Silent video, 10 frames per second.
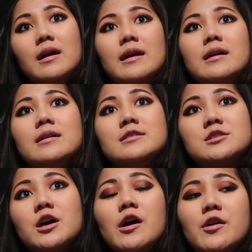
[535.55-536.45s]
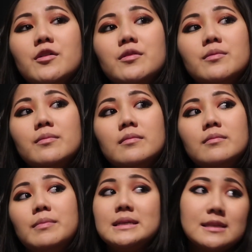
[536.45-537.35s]
And so
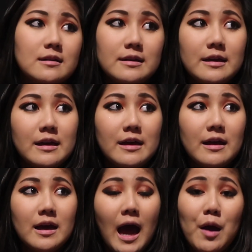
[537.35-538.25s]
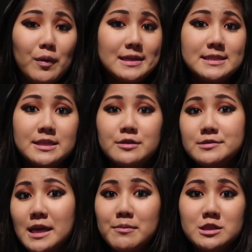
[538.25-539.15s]
basically I went
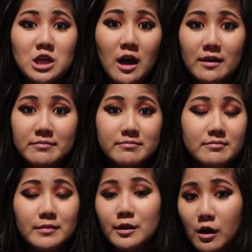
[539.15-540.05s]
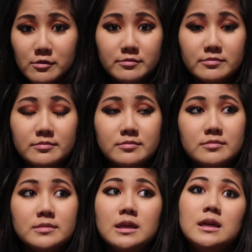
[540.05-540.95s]
to Damon John alone,
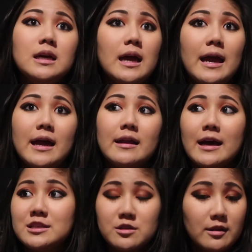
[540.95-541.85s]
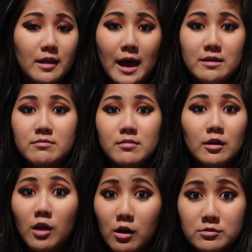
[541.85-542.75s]
and I stood in line
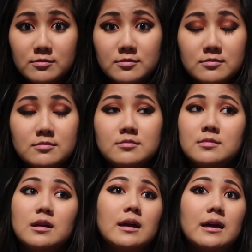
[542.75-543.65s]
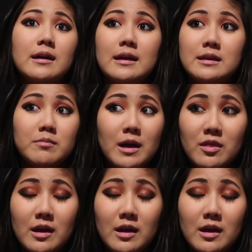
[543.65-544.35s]
alone, and I did my